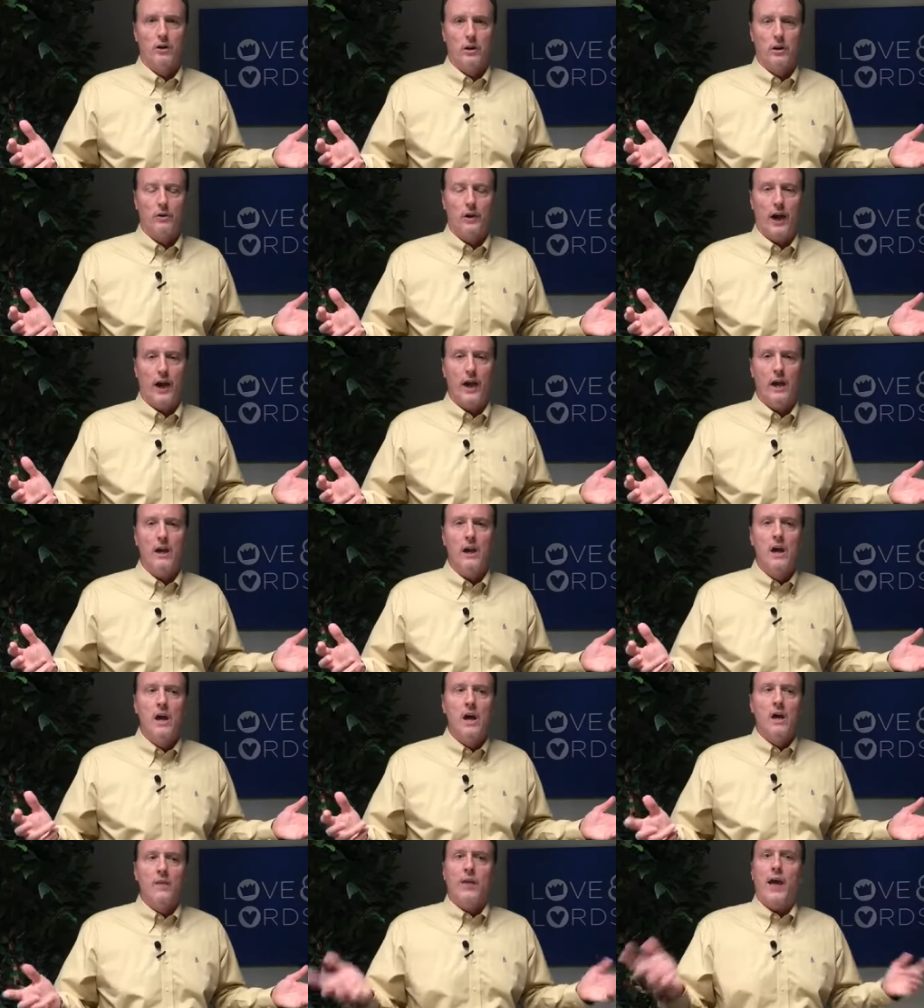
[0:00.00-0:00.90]
okay?
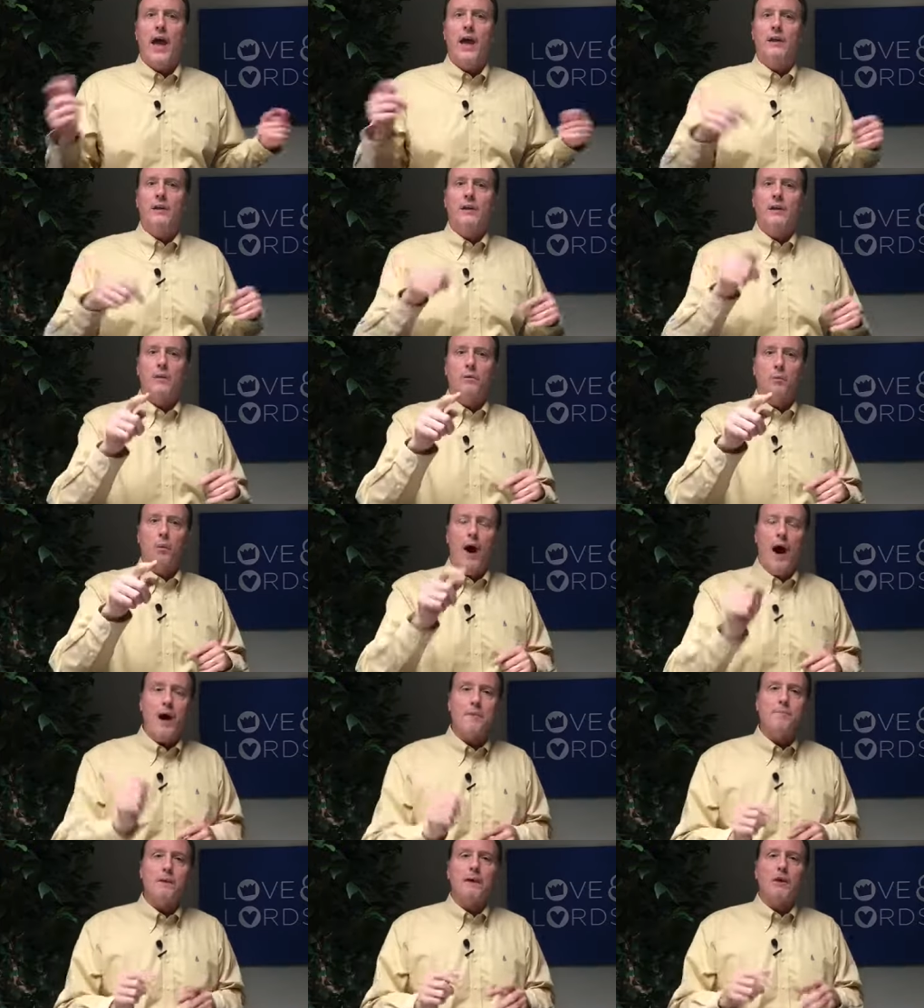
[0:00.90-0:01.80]
They had it in.
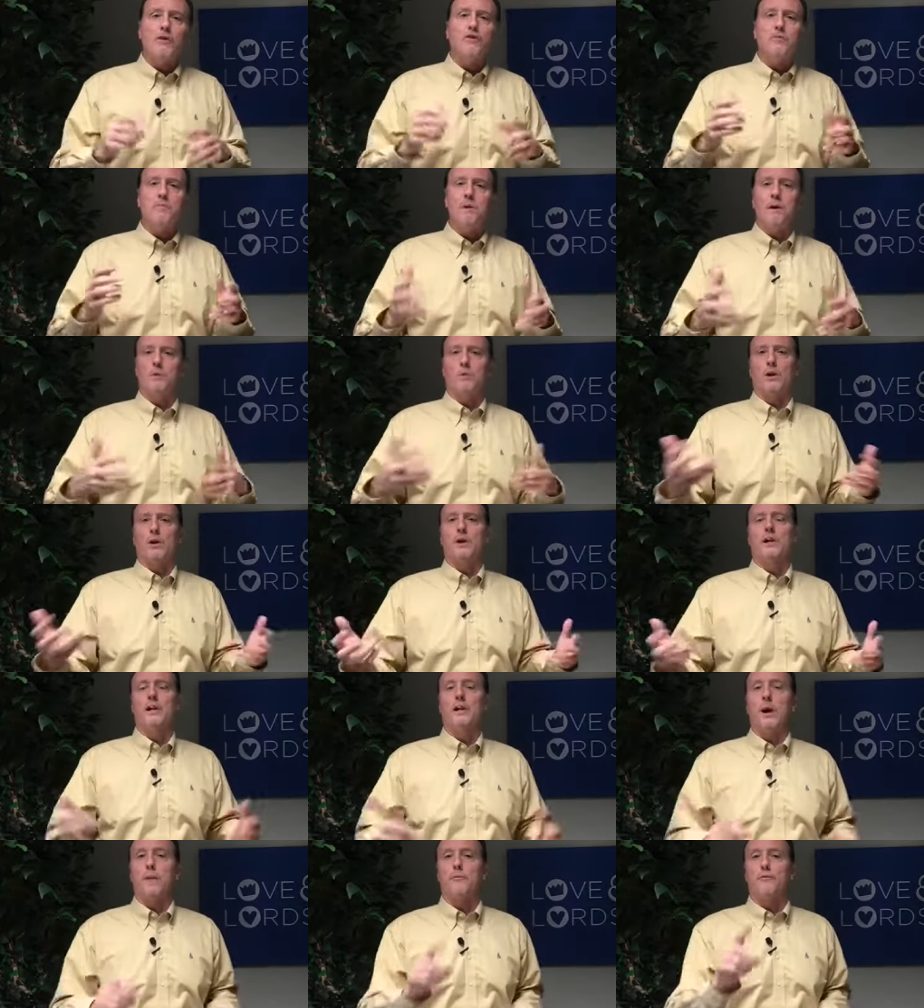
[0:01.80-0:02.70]
Why? Because men were
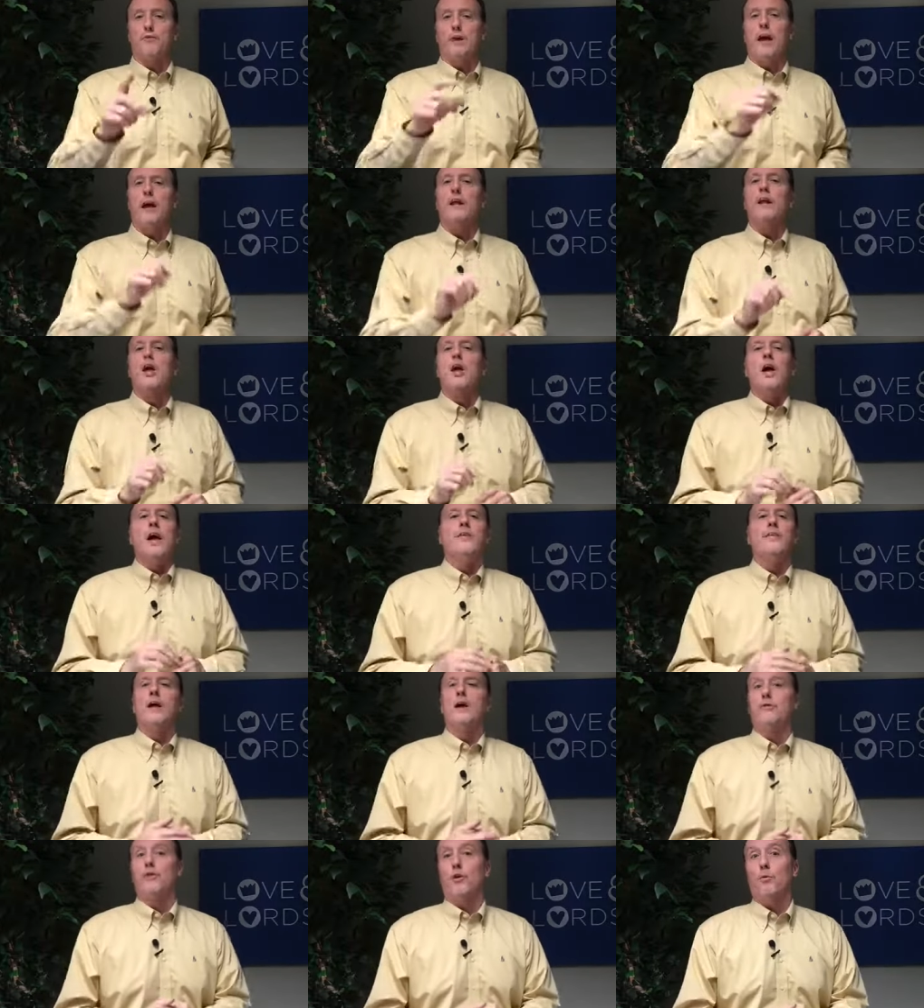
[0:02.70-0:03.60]
getting upset and
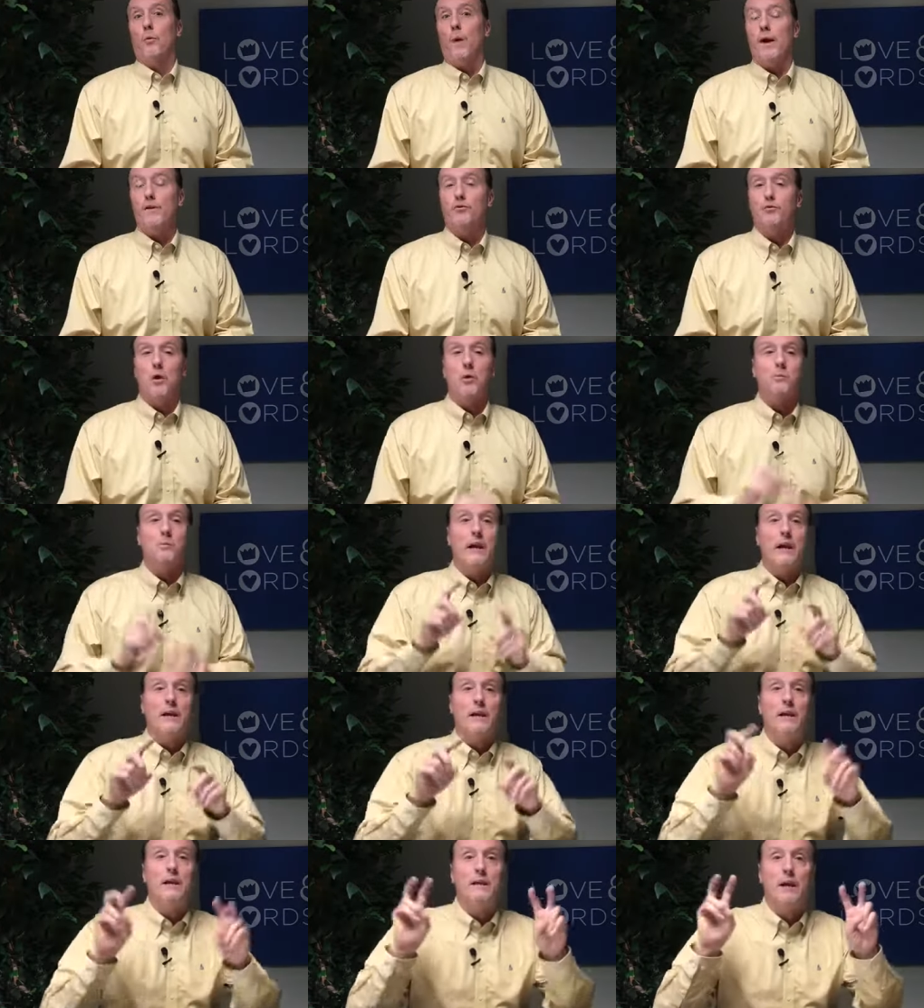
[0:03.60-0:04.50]
they, their wives weren't
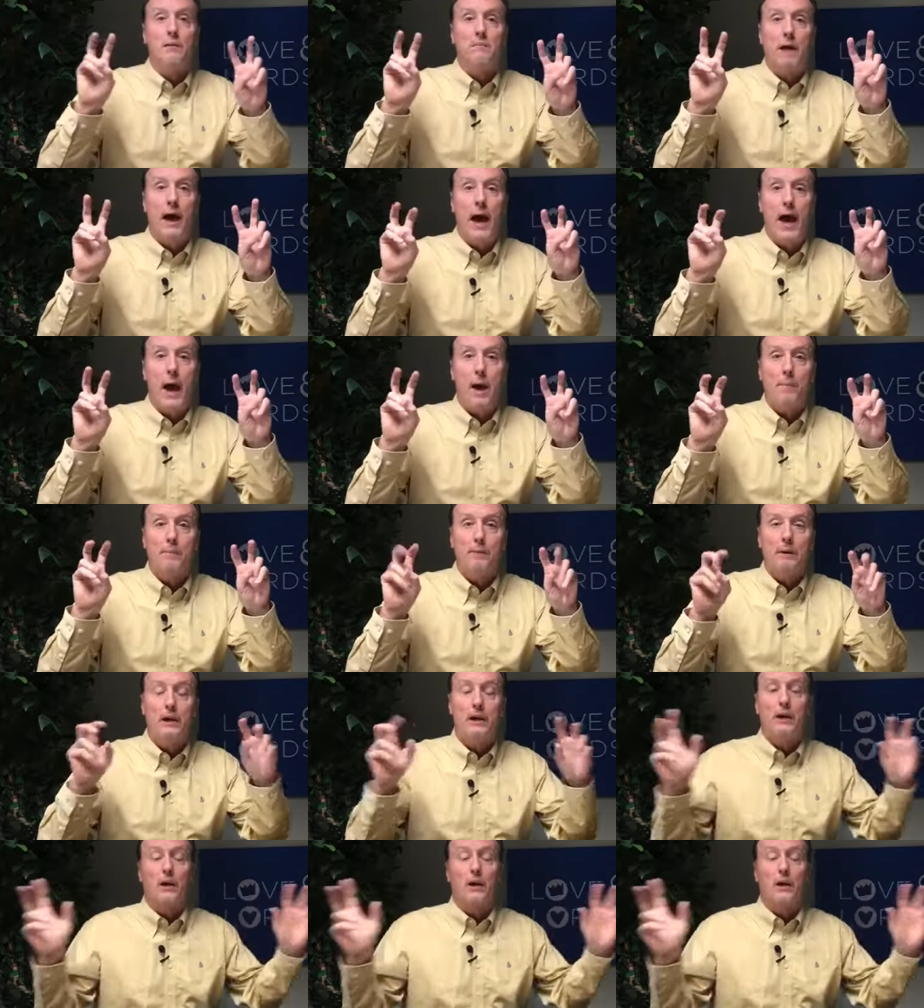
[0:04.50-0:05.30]
making them happy.